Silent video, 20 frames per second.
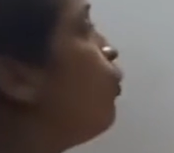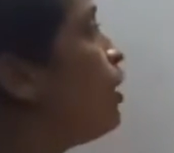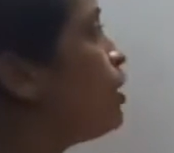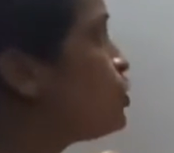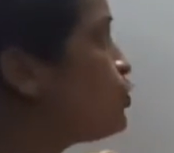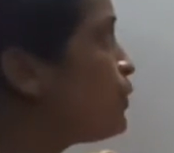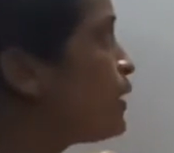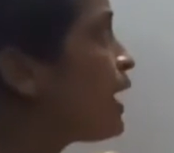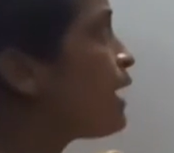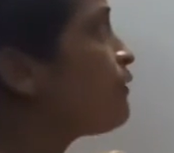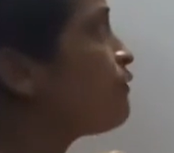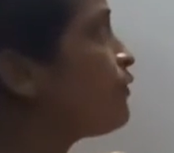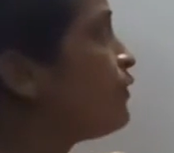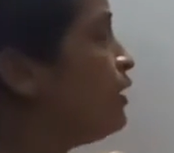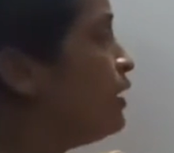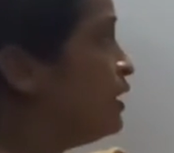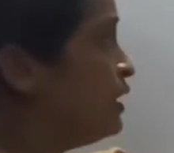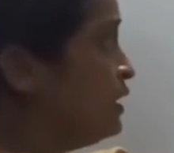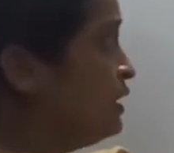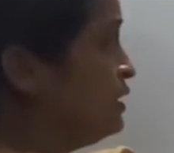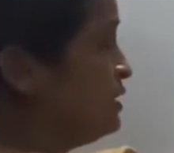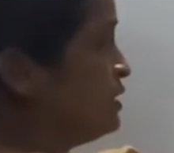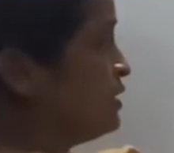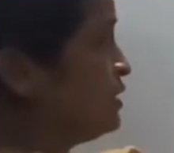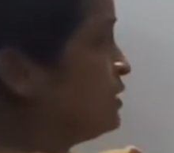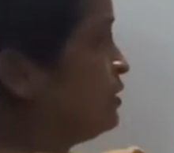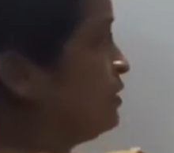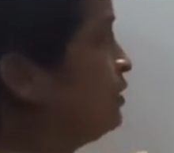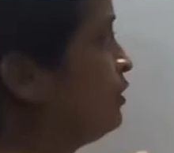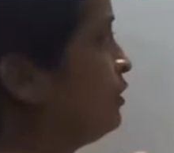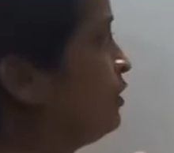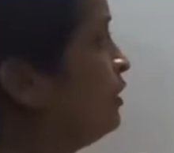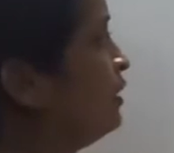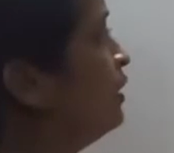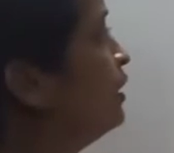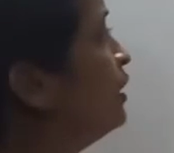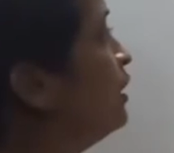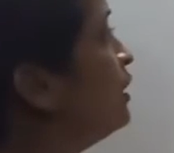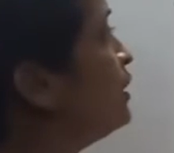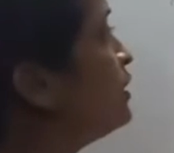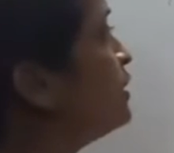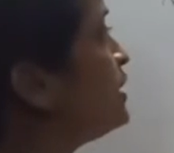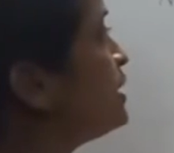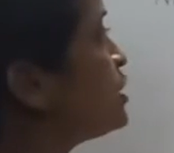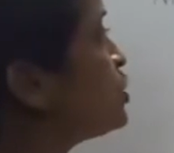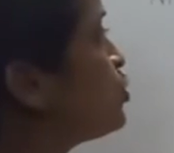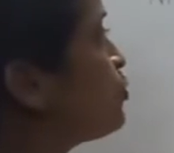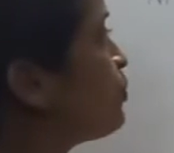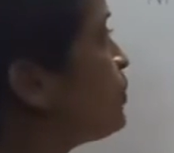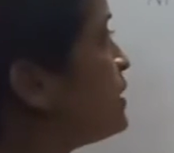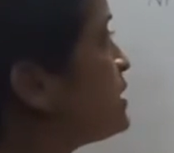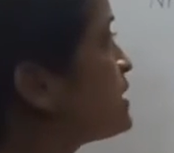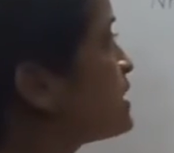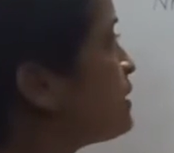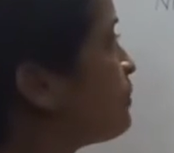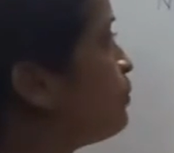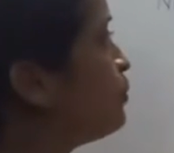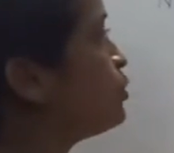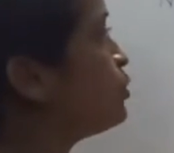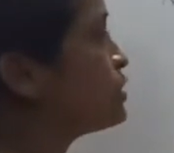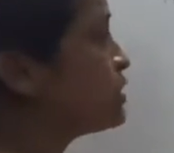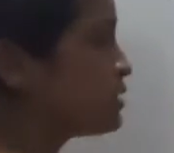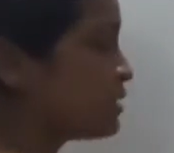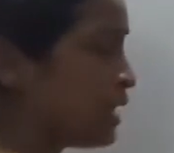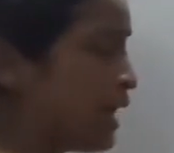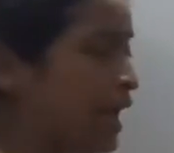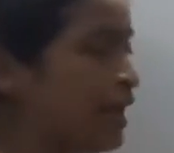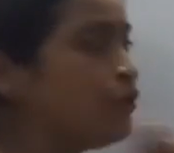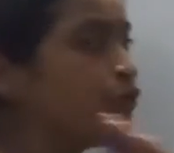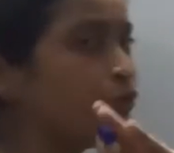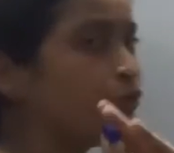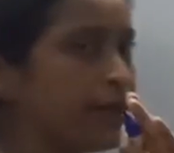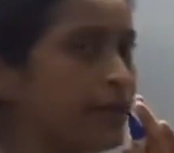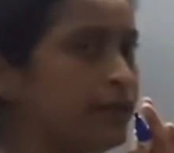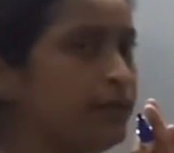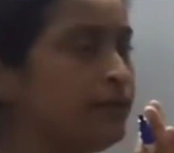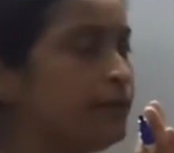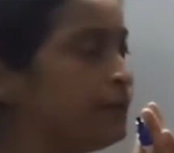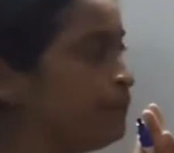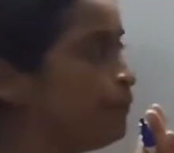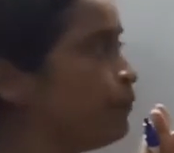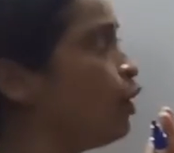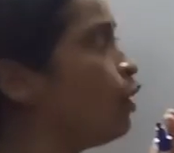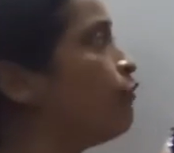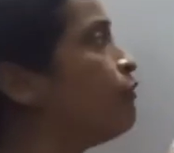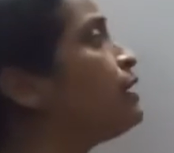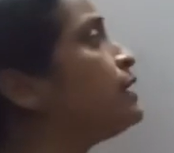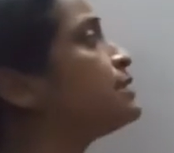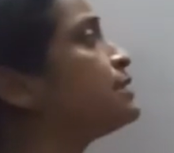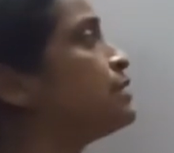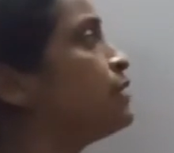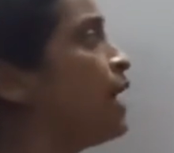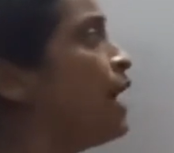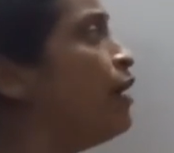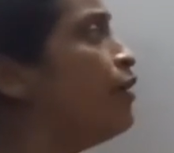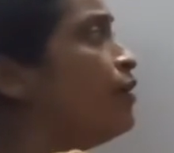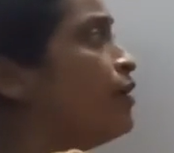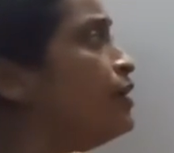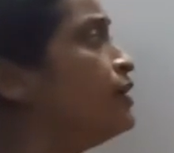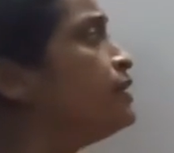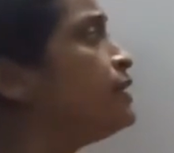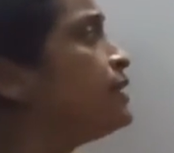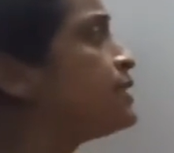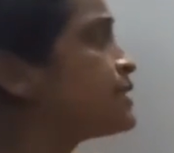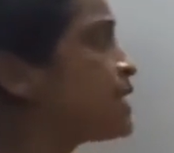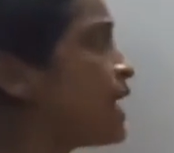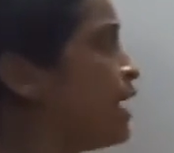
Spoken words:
what we have earned? Earned is rupees, suppose 100. Alright, our earned is